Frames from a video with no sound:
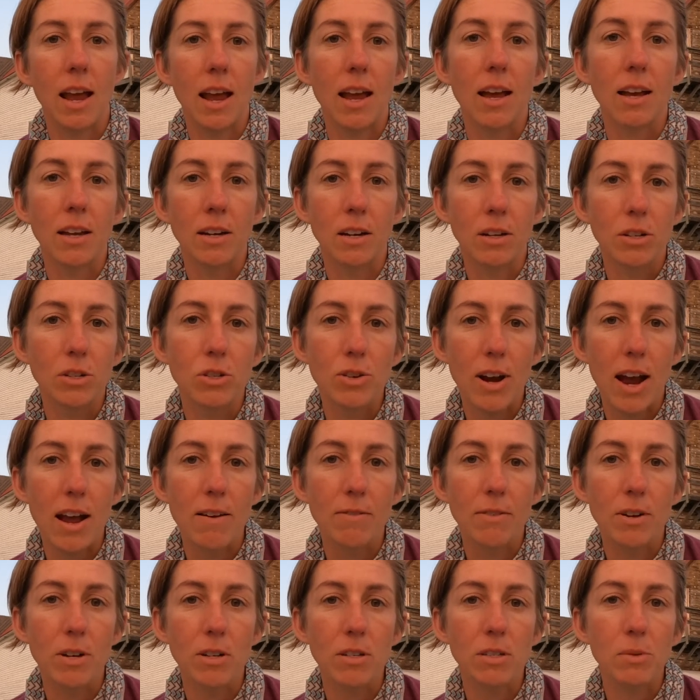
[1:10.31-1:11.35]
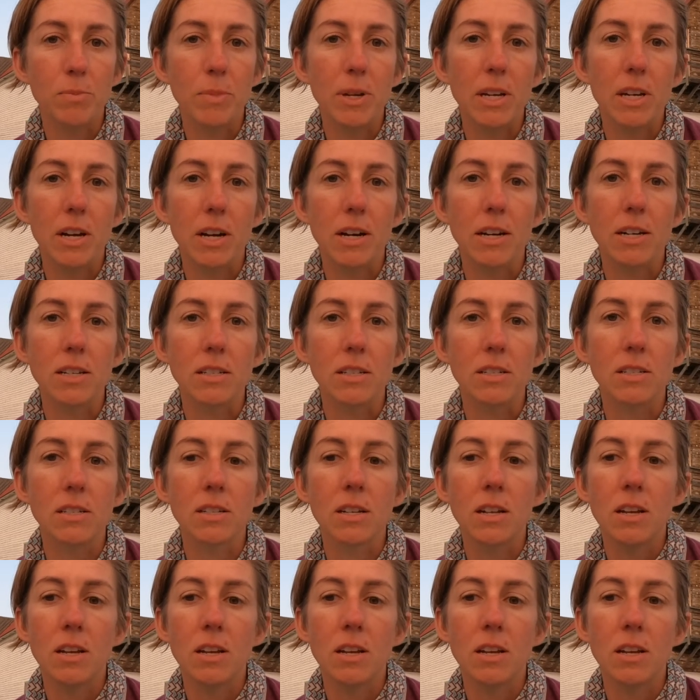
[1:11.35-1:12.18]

and drivers, because